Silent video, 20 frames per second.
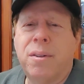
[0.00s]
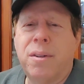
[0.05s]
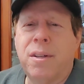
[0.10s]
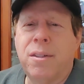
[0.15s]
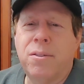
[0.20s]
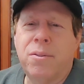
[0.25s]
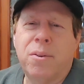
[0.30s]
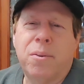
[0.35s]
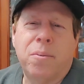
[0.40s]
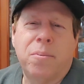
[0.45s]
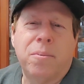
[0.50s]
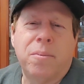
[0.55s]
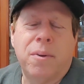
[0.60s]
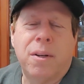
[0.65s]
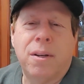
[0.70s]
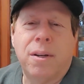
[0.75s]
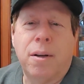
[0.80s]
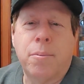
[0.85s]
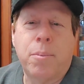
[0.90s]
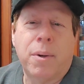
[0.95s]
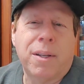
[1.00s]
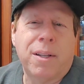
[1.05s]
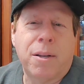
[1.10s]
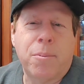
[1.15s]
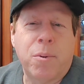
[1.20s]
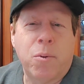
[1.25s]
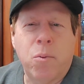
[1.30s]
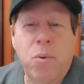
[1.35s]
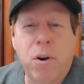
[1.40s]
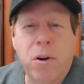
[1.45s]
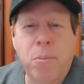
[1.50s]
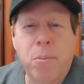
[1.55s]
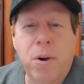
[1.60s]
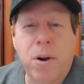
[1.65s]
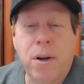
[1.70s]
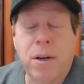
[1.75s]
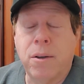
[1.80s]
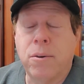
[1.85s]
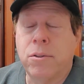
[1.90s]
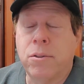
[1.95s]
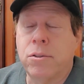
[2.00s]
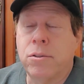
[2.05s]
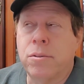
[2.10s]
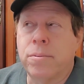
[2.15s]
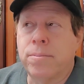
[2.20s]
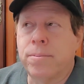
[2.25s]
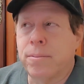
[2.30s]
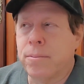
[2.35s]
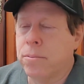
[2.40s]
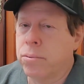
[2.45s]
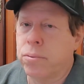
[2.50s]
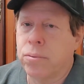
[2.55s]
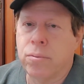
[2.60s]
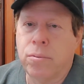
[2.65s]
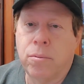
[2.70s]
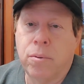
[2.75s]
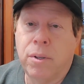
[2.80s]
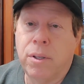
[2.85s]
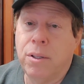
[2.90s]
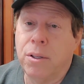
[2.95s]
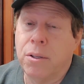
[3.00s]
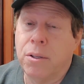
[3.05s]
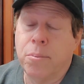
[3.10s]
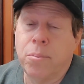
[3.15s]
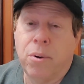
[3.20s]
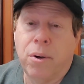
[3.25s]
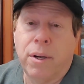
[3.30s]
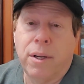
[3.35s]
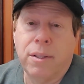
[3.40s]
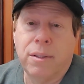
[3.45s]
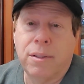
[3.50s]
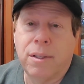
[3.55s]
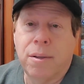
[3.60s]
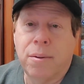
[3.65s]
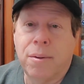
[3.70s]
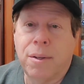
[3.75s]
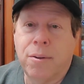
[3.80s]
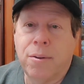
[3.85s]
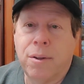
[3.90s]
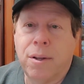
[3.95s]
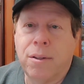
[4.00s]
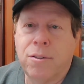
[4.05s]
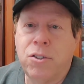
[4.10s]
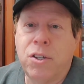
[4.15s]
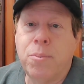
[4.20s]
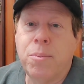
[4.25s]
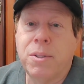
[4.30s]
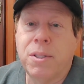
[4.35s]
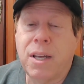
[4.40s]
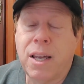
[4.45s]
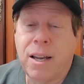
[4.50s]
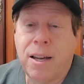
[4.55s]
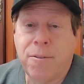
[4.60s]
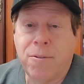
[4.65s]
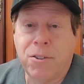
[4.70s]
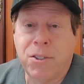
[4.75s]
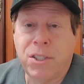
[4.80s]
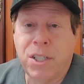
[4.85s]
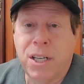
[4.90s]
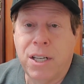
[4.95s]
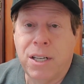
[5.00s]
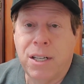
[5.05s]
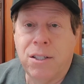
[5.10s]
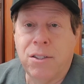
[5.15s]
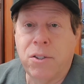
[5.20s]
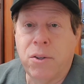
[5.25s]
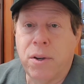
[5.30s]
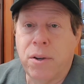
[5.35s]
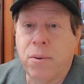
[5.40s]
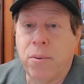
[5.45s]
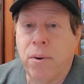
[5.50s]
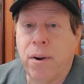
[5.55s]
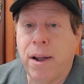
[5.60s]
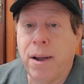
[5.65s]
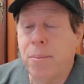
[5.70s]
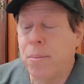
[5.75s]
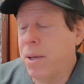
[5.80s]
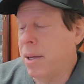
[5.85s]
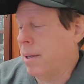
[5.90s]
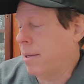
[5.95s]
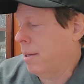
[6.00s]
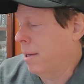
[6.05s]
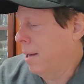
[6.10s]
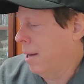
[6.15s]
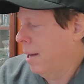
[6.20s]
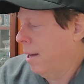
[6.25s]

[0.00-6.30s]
It's from I picked it up at Walmart. It was really good price. Cheapest I had ever seen it, so I grabbed it.